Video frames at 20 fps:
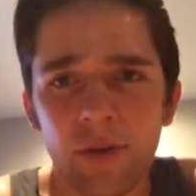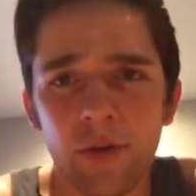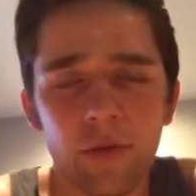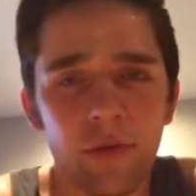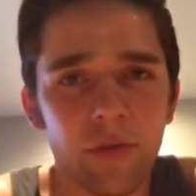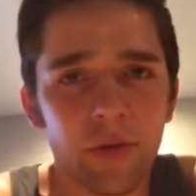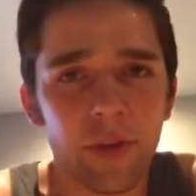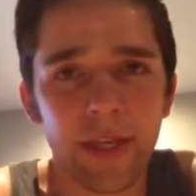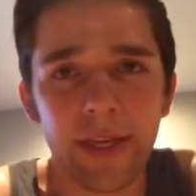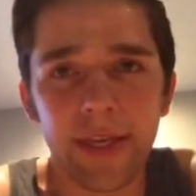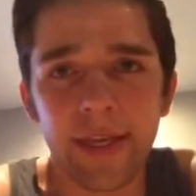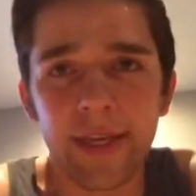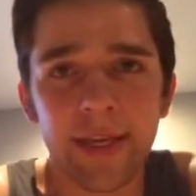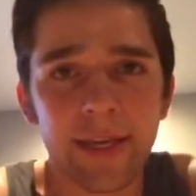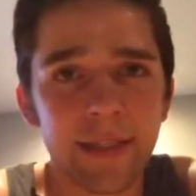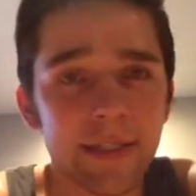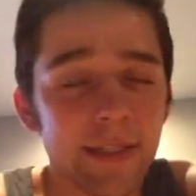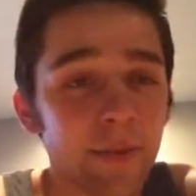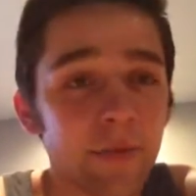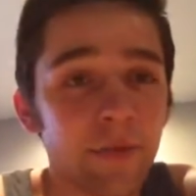Hopefully
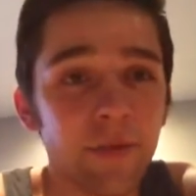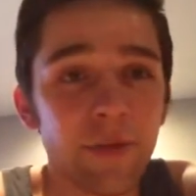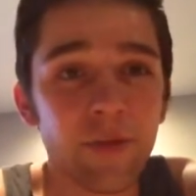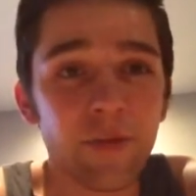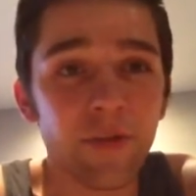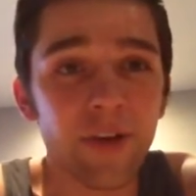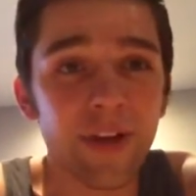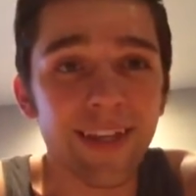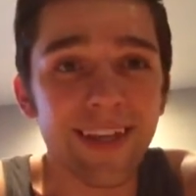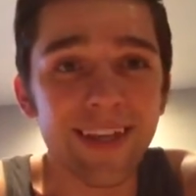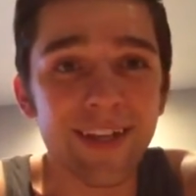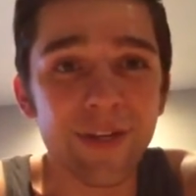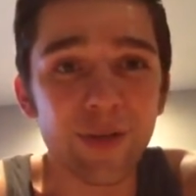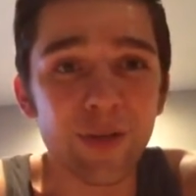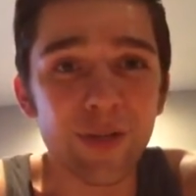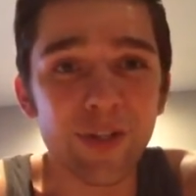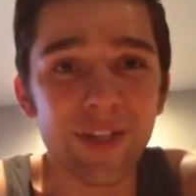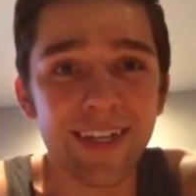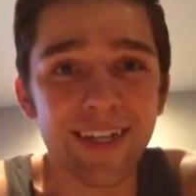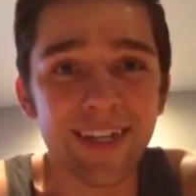some of you find that
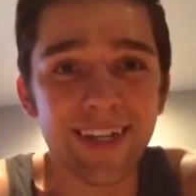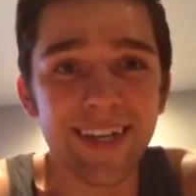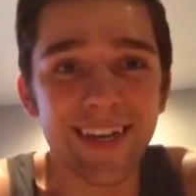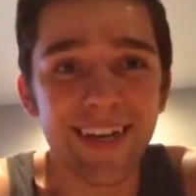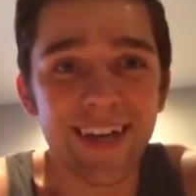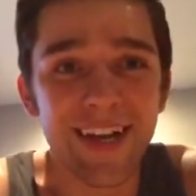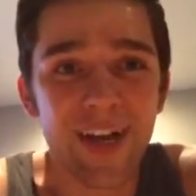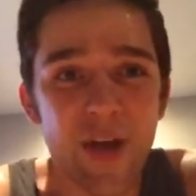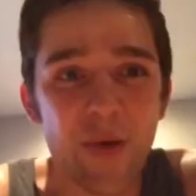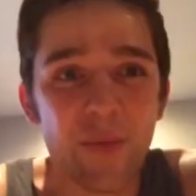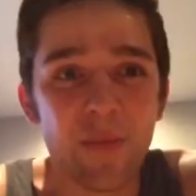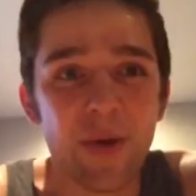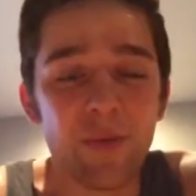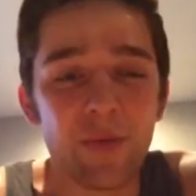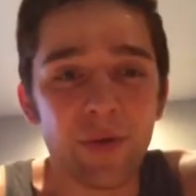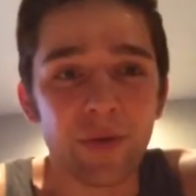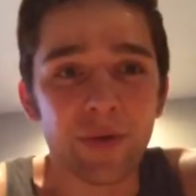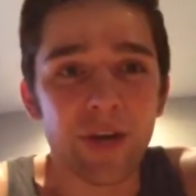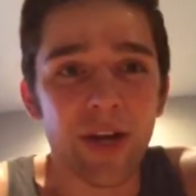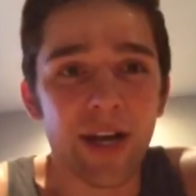interesting and
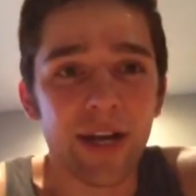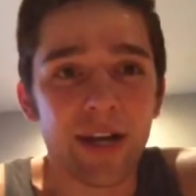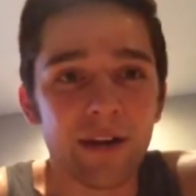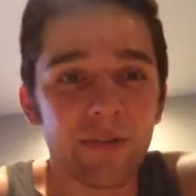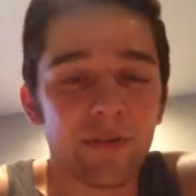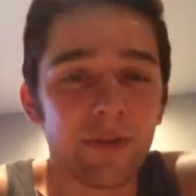Maybe we'll try it out.